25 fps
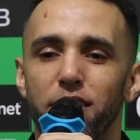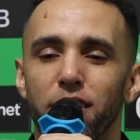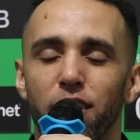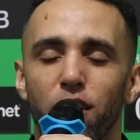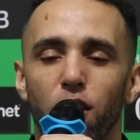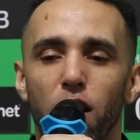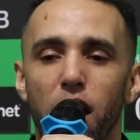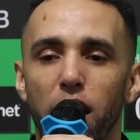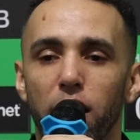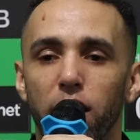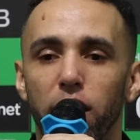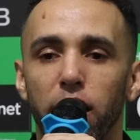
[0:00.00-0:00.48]

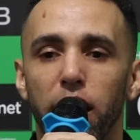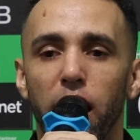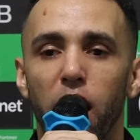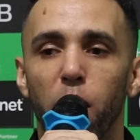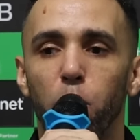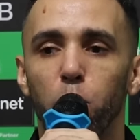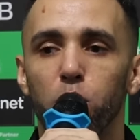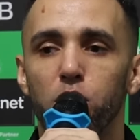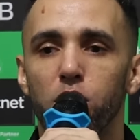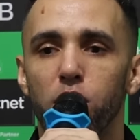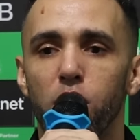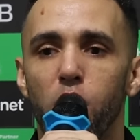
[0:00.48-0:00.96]
How the
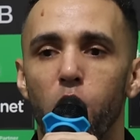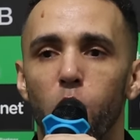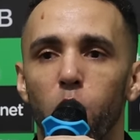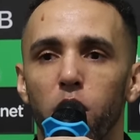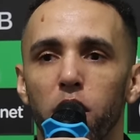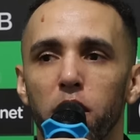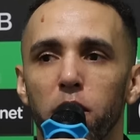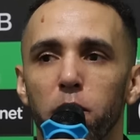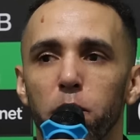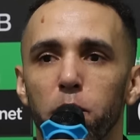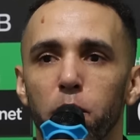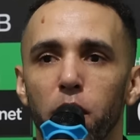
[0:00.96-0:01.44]
game was
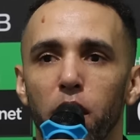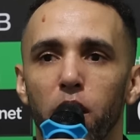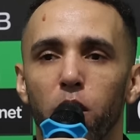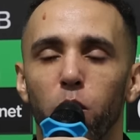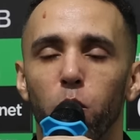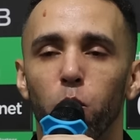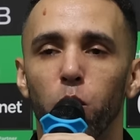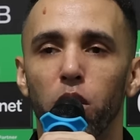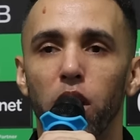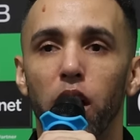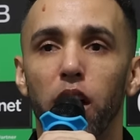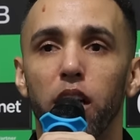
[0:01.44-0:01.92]
going,
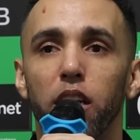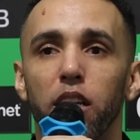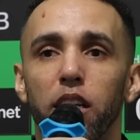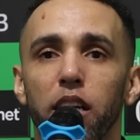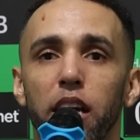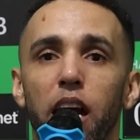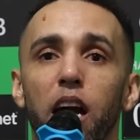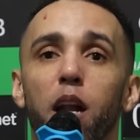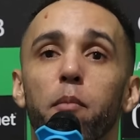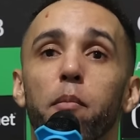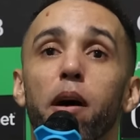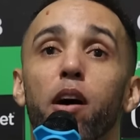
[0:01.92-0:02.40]
but we luckily
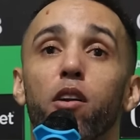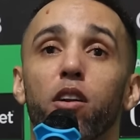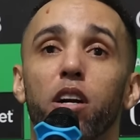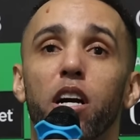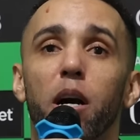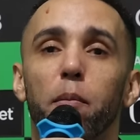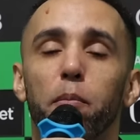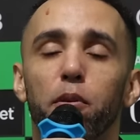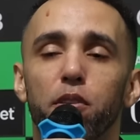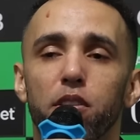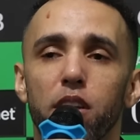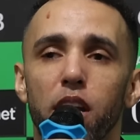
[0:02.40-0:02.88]
got him out a
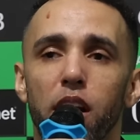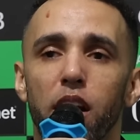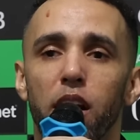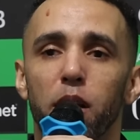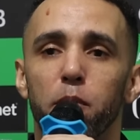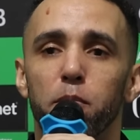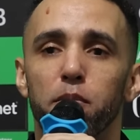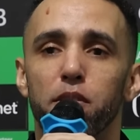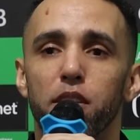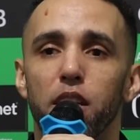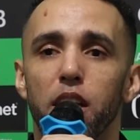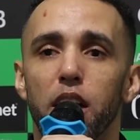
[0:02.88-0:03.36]
couple
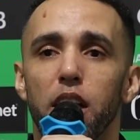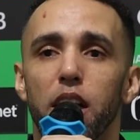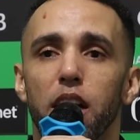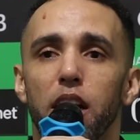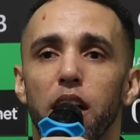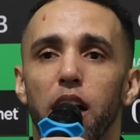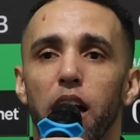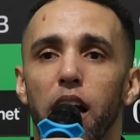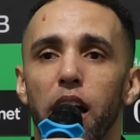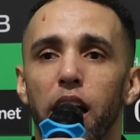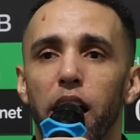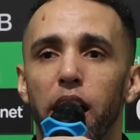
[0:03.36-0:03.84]
times,
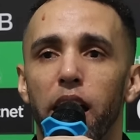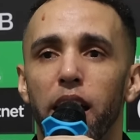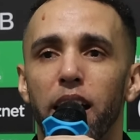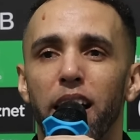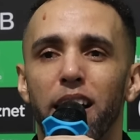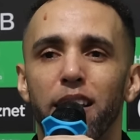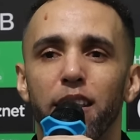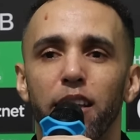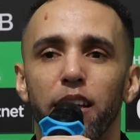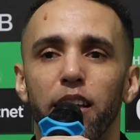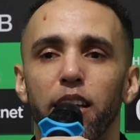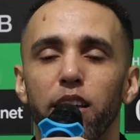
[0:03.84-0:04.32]
and
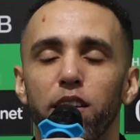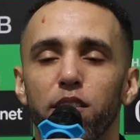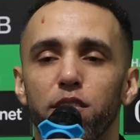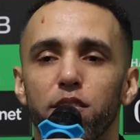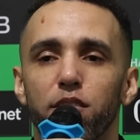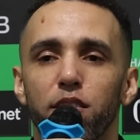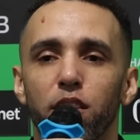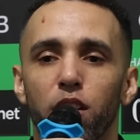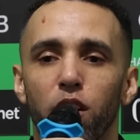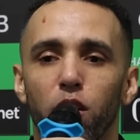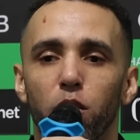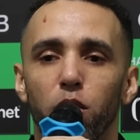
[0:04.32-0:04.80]
I think
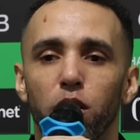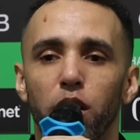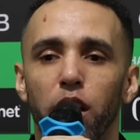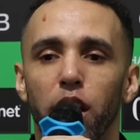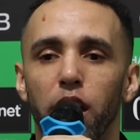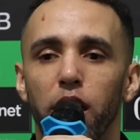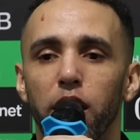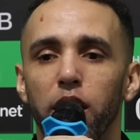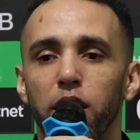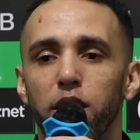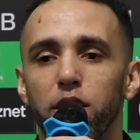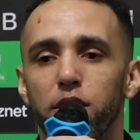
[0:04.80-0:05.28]
he's
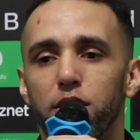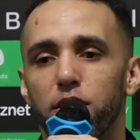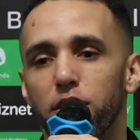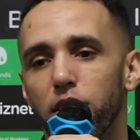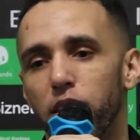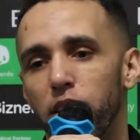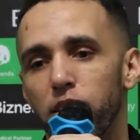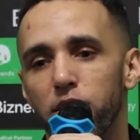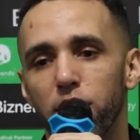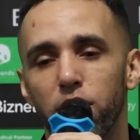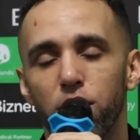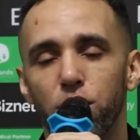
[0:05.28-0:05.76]

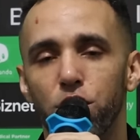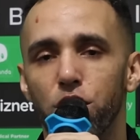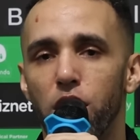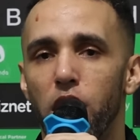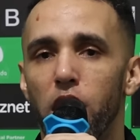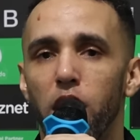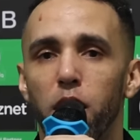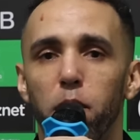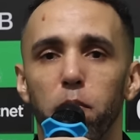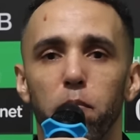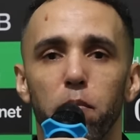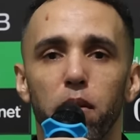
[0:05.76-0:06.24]
in
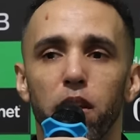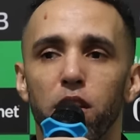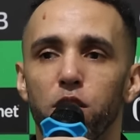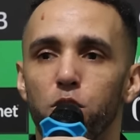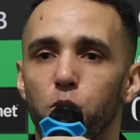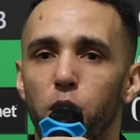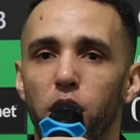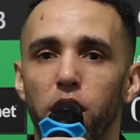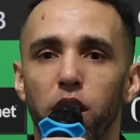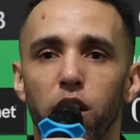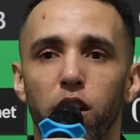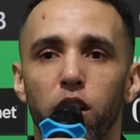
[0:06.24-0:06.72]
shape, he's
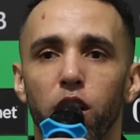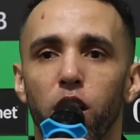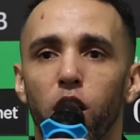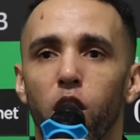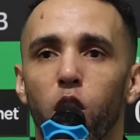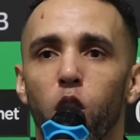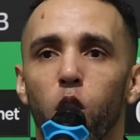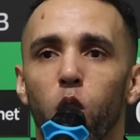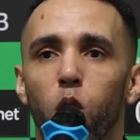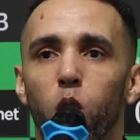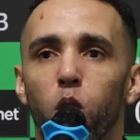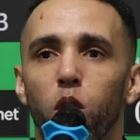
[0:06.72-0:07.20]
ready to
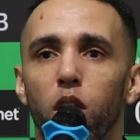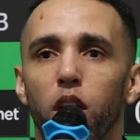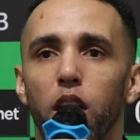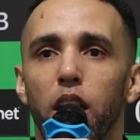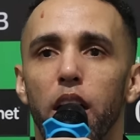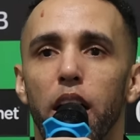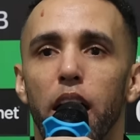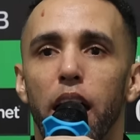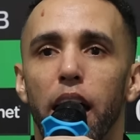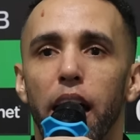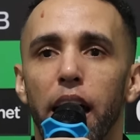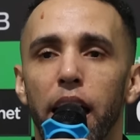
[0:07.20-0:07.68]
go,
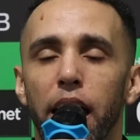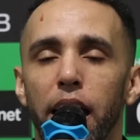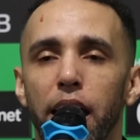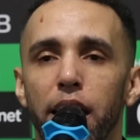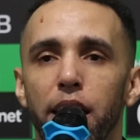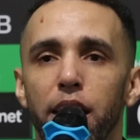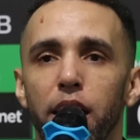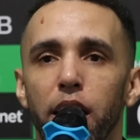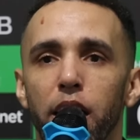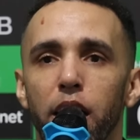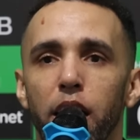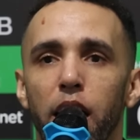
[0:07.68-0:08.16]

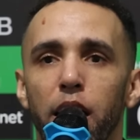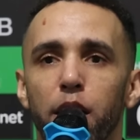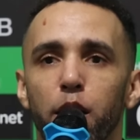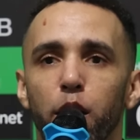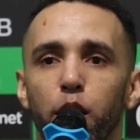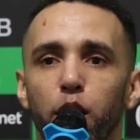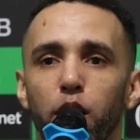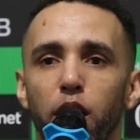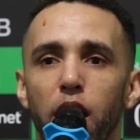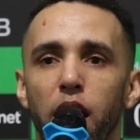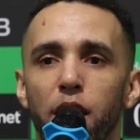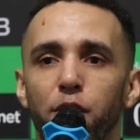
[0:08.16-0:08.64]
and I
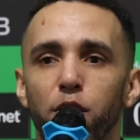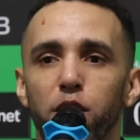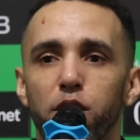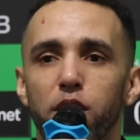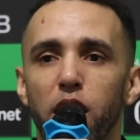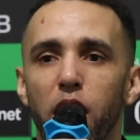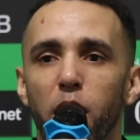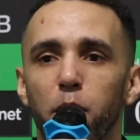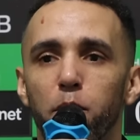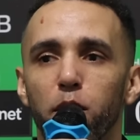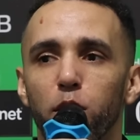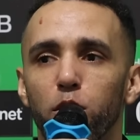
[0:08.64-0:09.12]
think every
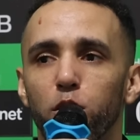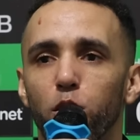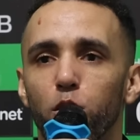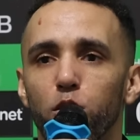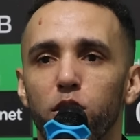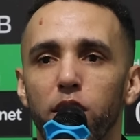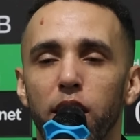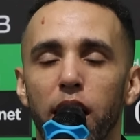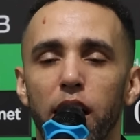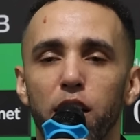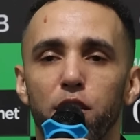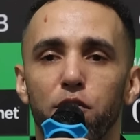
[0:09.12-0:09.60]
time that
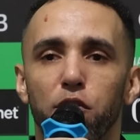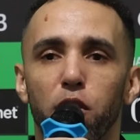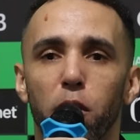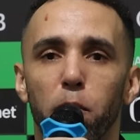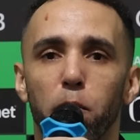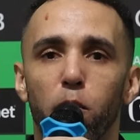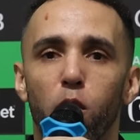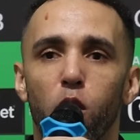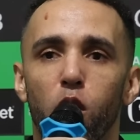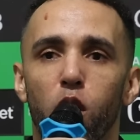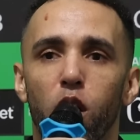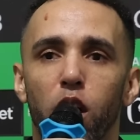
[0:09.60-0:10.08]
those lights
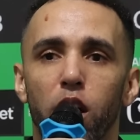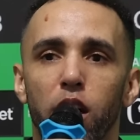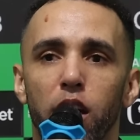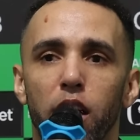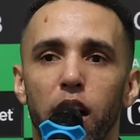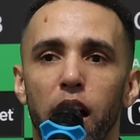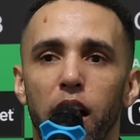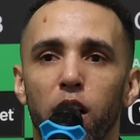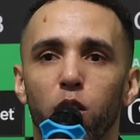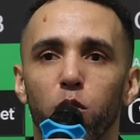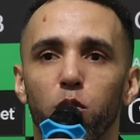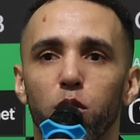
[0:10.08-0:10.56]
flip on,
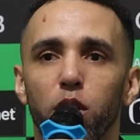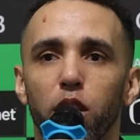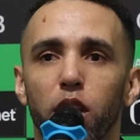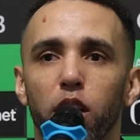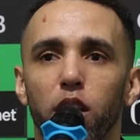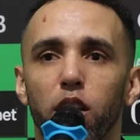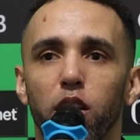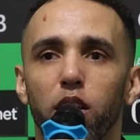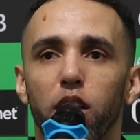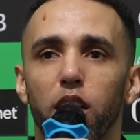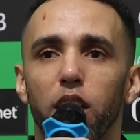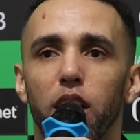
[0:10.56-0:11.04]
I don't
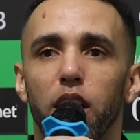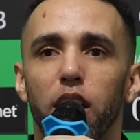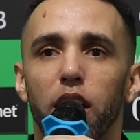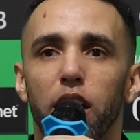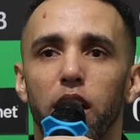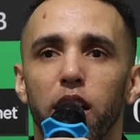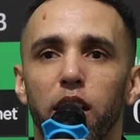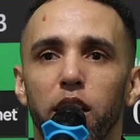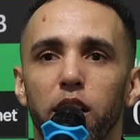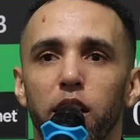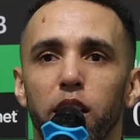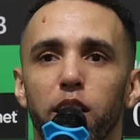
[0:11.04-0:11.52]
think
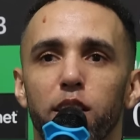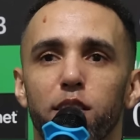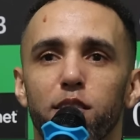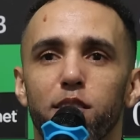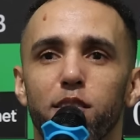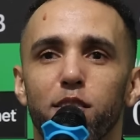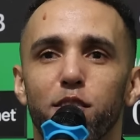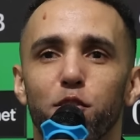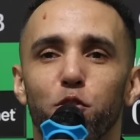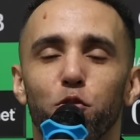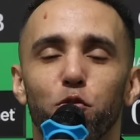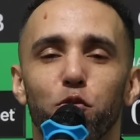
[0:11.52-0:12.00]
he
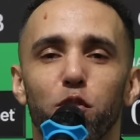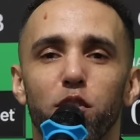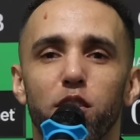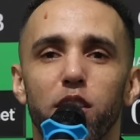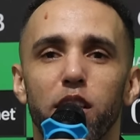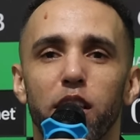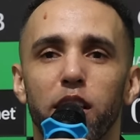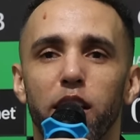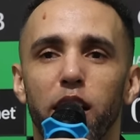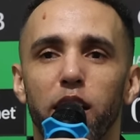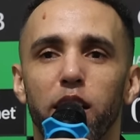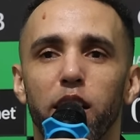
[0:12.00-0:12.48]
gets too
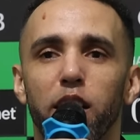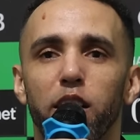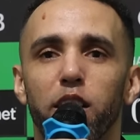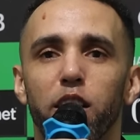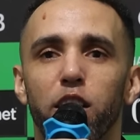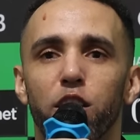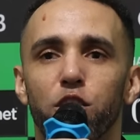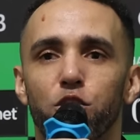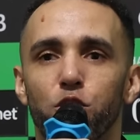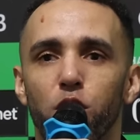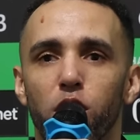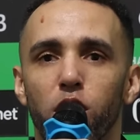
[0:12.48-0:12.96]
fatigued. I think
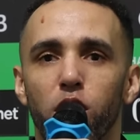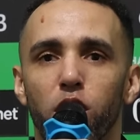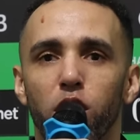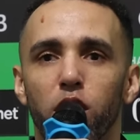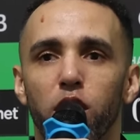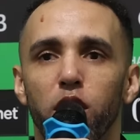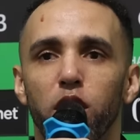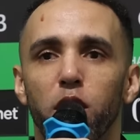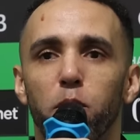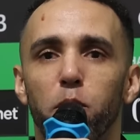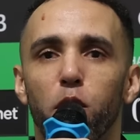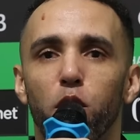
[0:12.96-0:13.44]
the
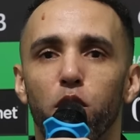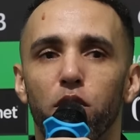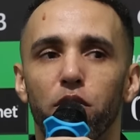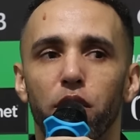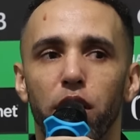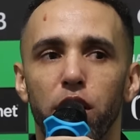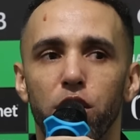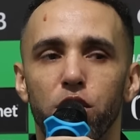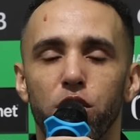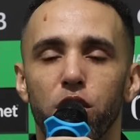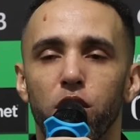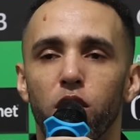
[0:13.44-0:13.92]
adrenaline, the
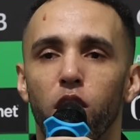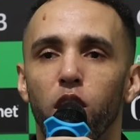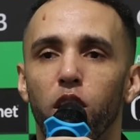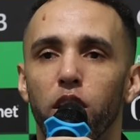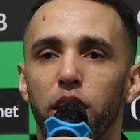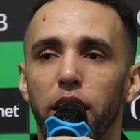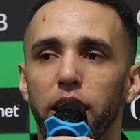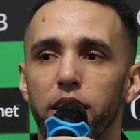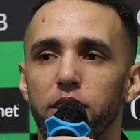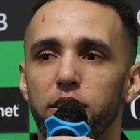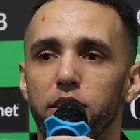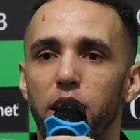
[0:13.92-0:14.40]
motivation, all
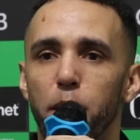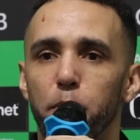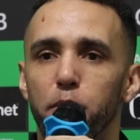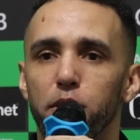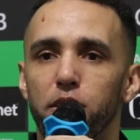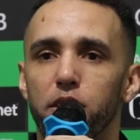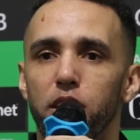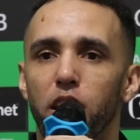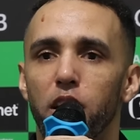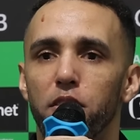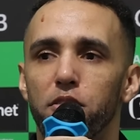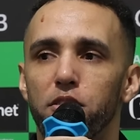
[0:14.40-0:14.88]
that type of
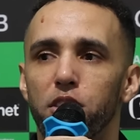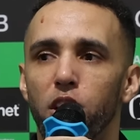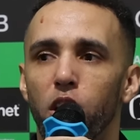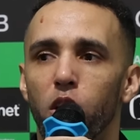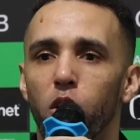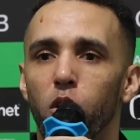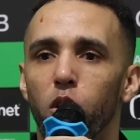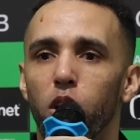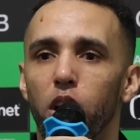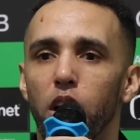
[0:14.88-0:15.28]
stuff, so